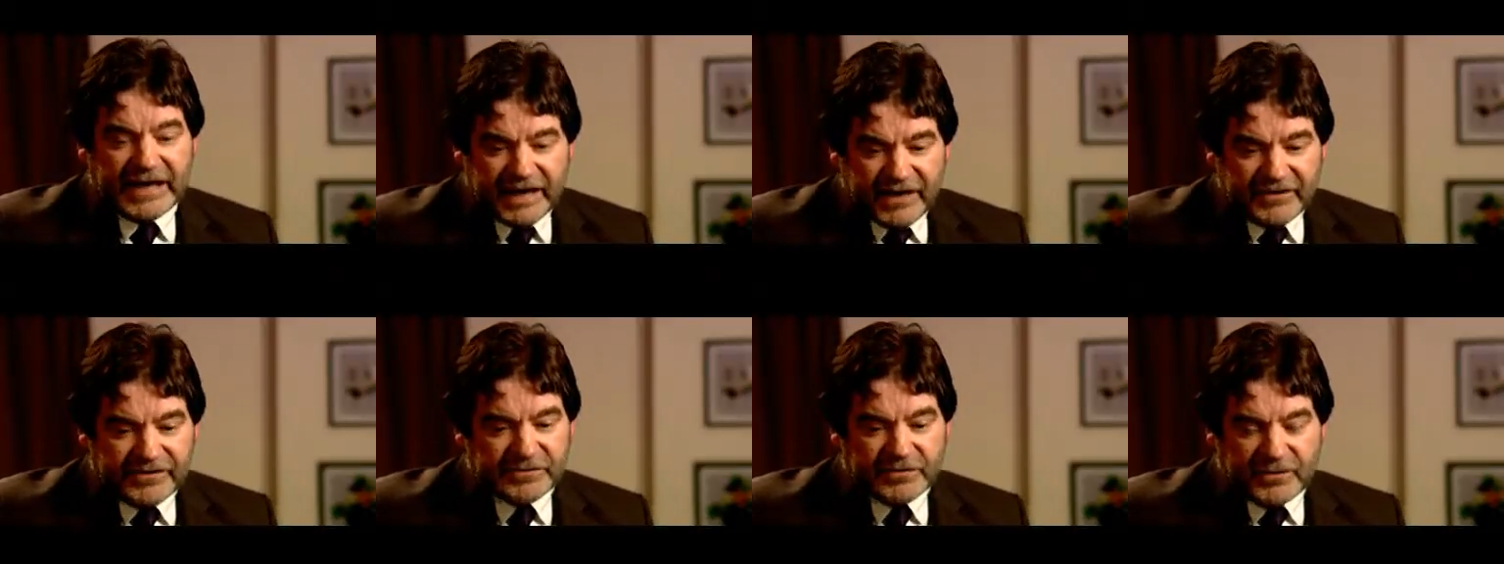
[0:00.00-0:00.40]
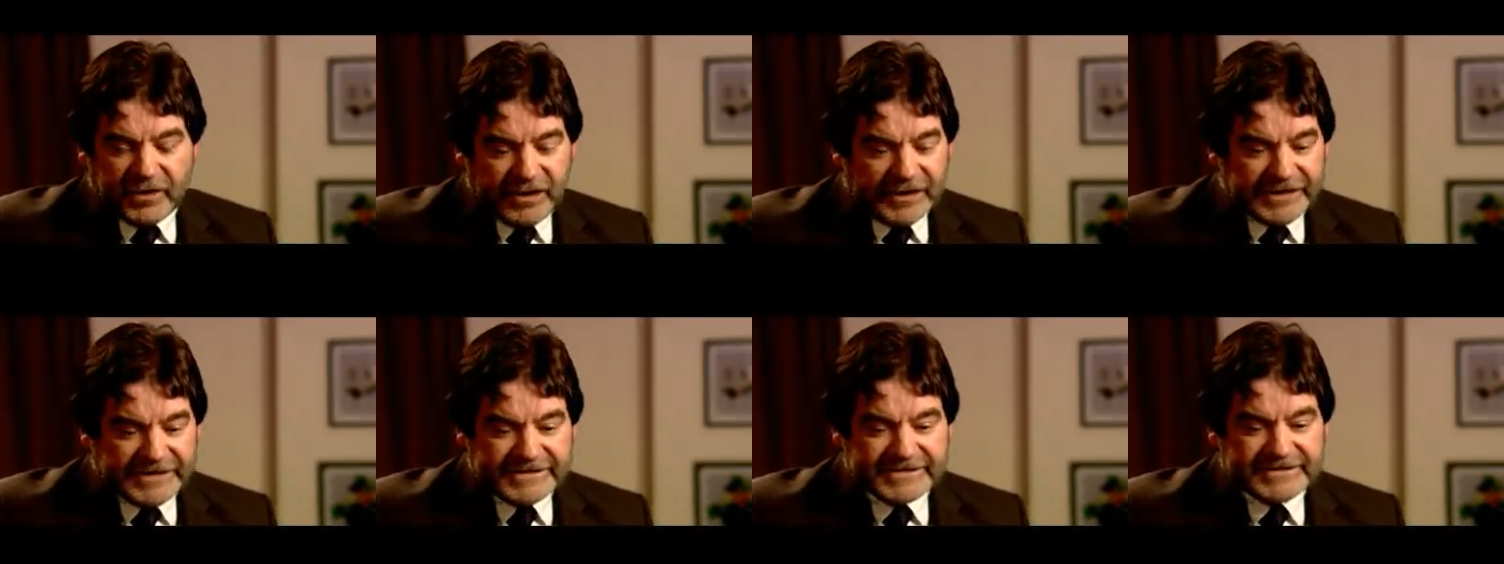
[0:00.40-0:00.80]

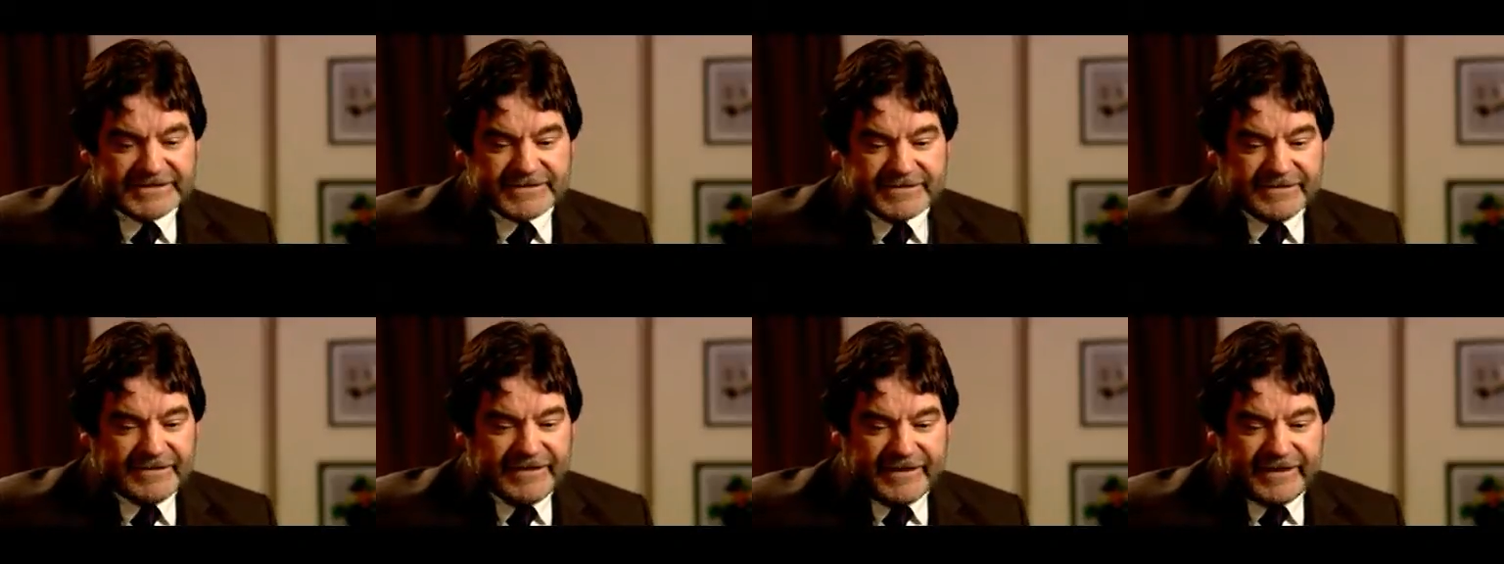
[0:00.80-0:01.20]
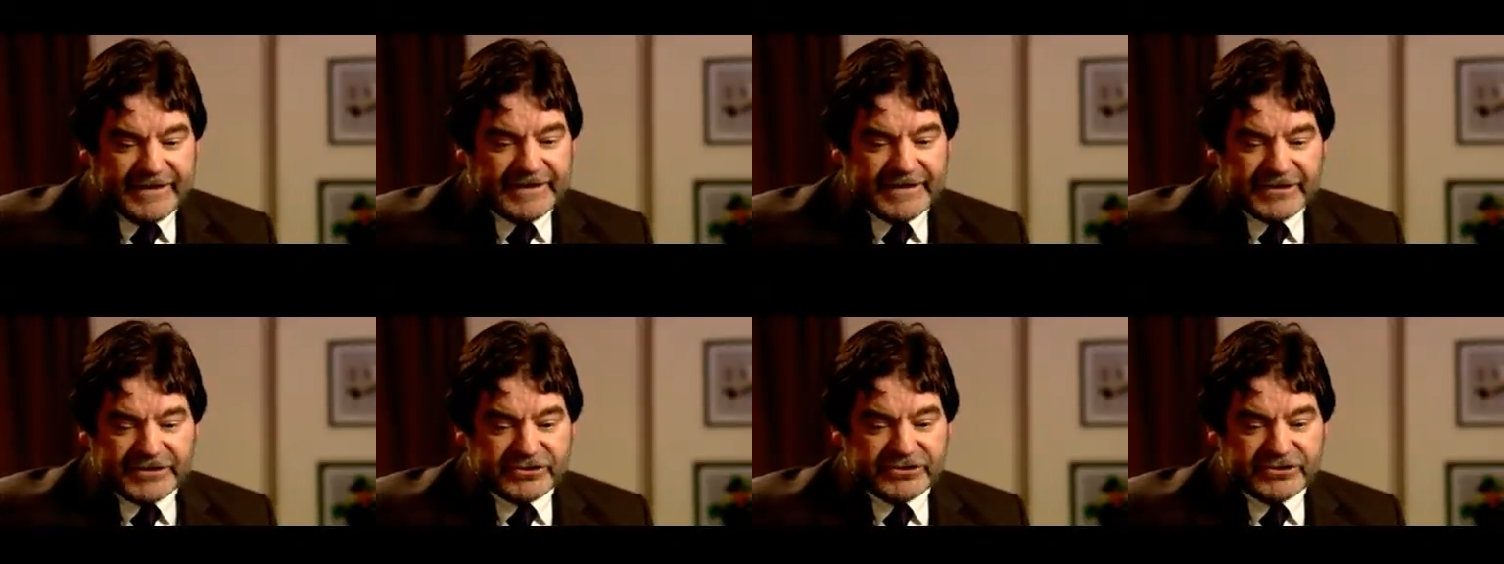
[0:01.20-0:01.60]
otherwise
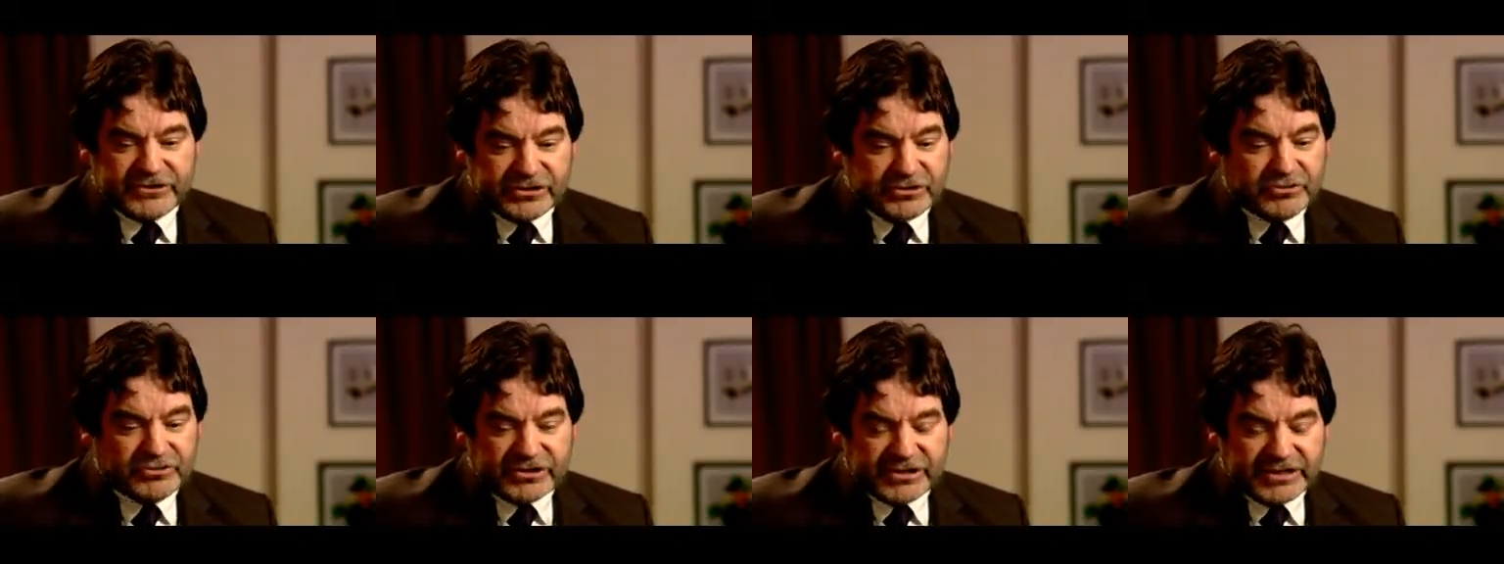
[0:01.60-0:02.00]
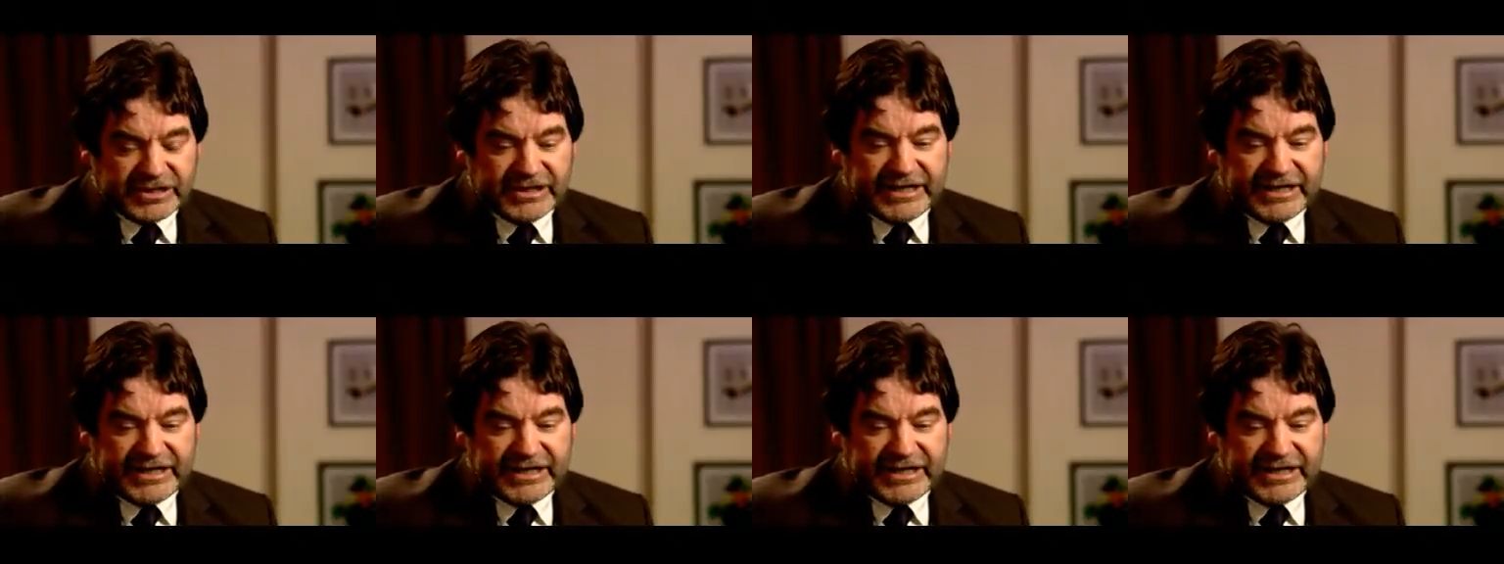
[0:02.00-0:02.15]
uh, children